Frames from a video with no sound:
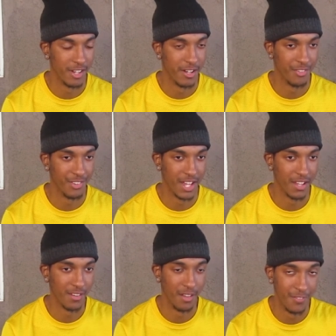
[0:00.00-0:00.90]
you know what
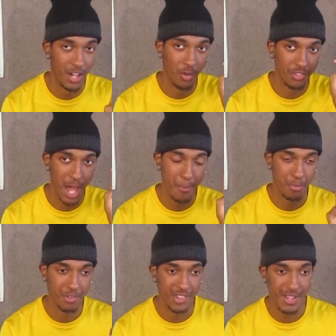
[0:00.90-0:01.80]
I'm saying those type
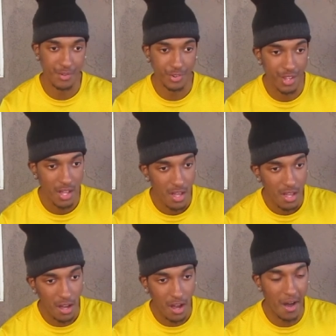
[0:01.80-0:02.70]
of receivers.
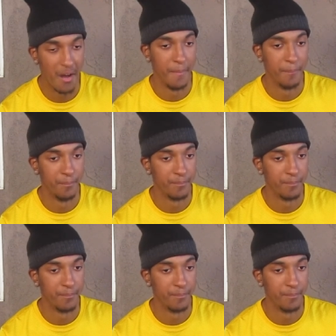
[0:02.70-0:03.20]
Um,